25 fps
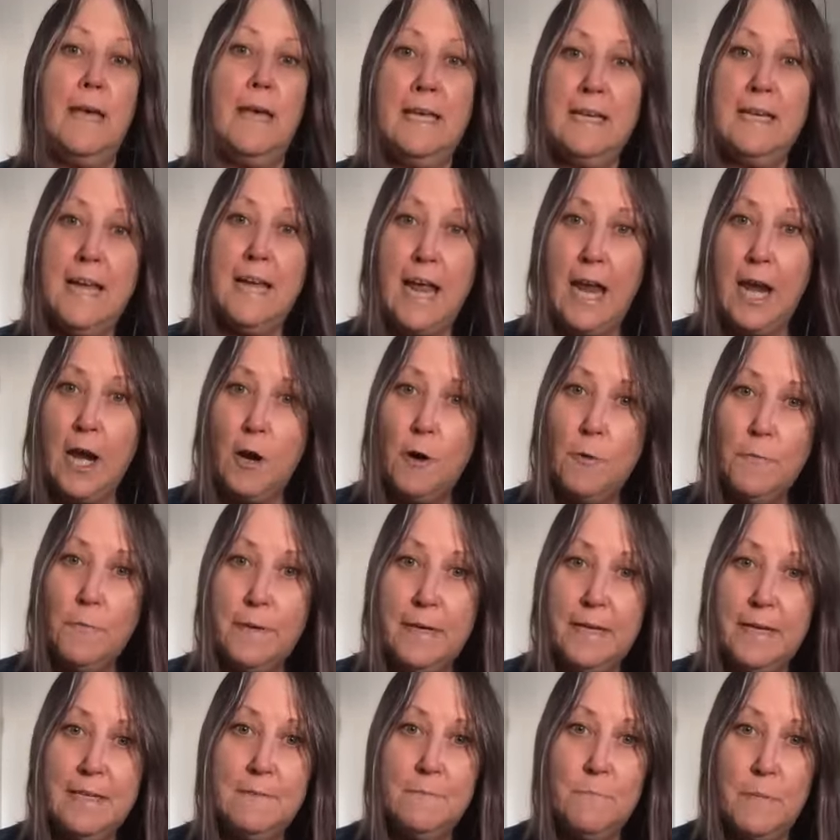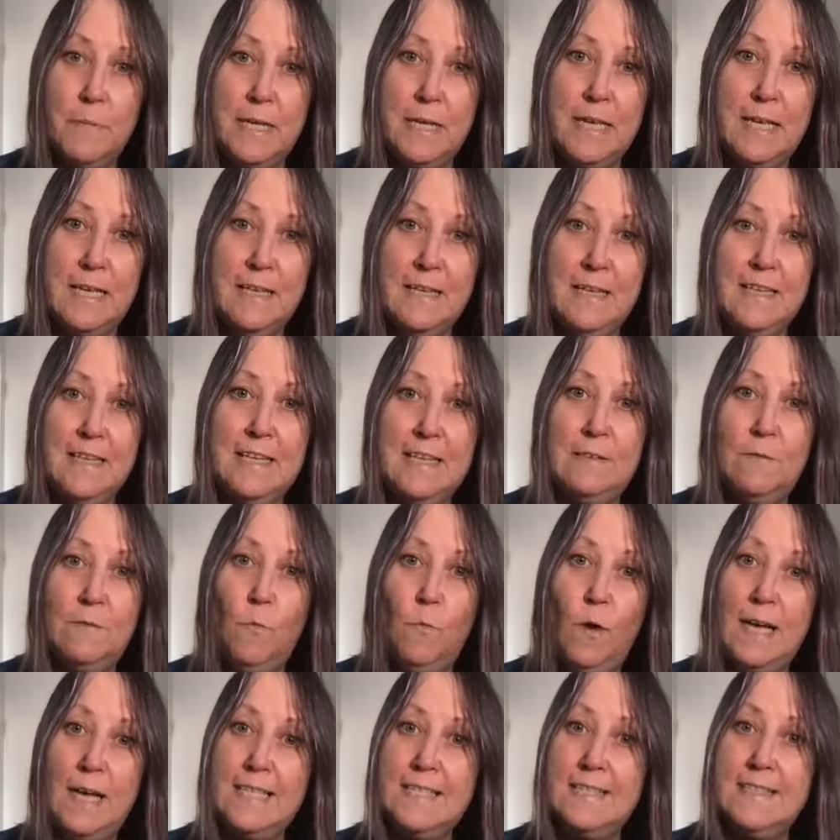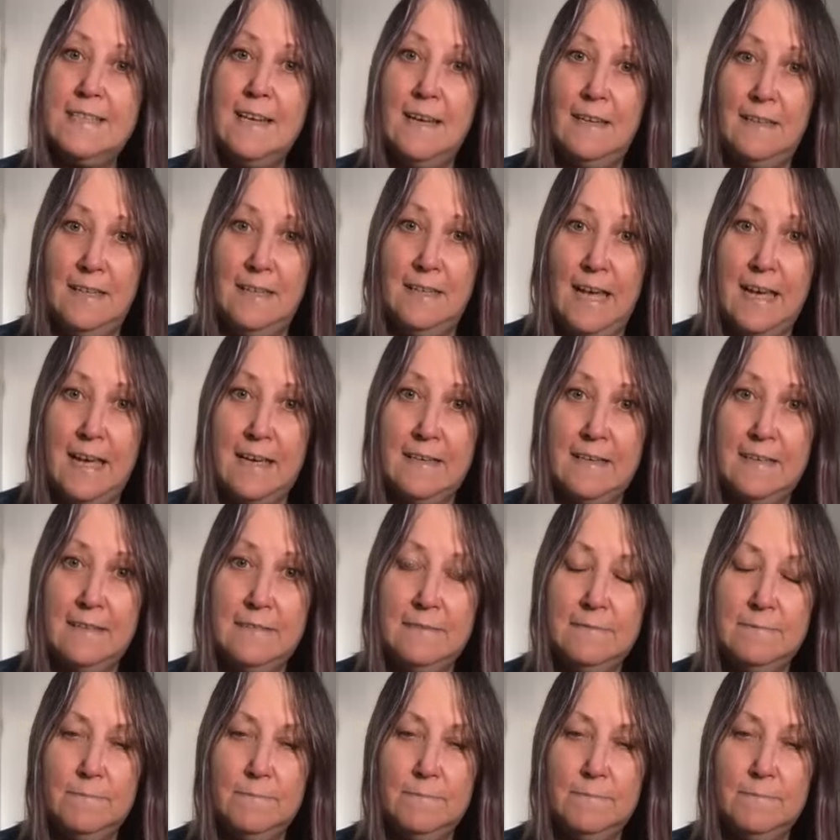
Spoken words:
an Airbnb in West LA.